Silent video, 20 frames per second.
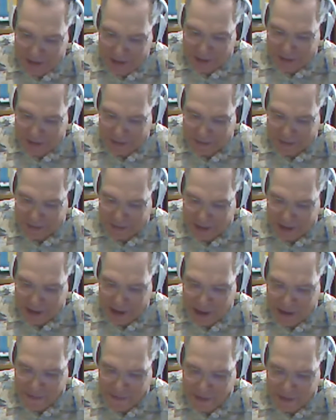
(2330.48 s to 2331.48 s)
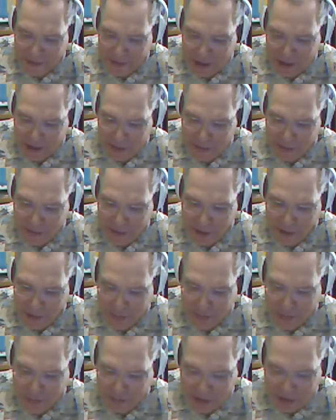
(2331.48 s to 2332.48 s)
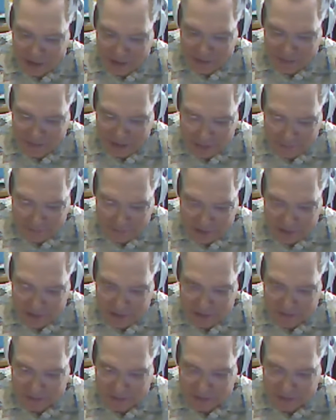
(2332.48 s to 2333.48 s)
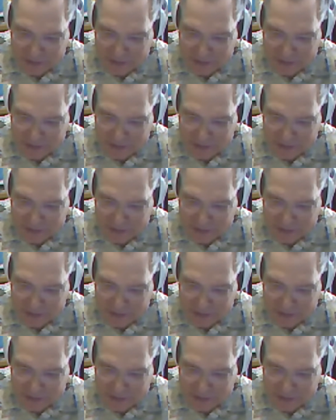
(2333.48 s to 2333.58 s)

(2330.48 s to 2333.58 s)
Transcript: I said, yeah, what can you call these guys up and just